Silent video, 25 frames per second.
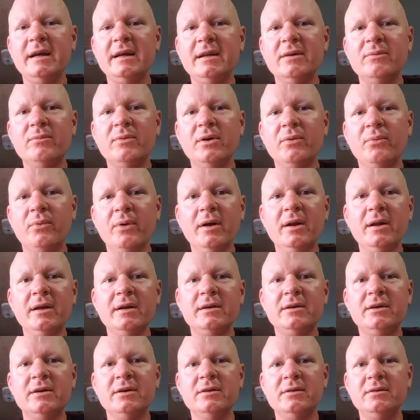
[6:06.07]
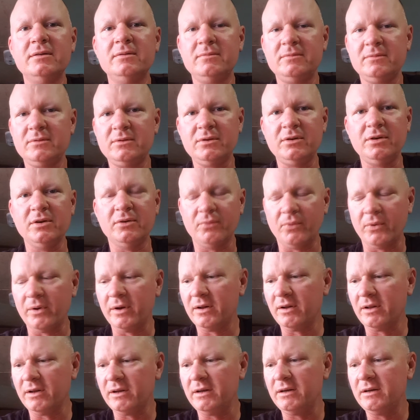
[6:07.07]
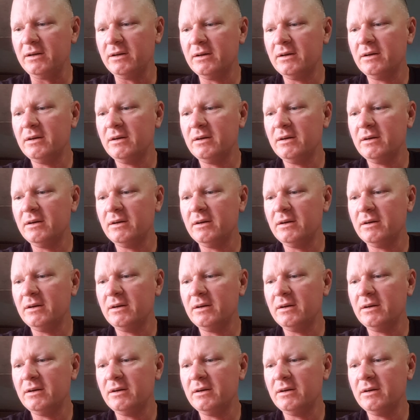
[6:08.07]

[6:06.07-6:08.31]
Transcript: that we really could really,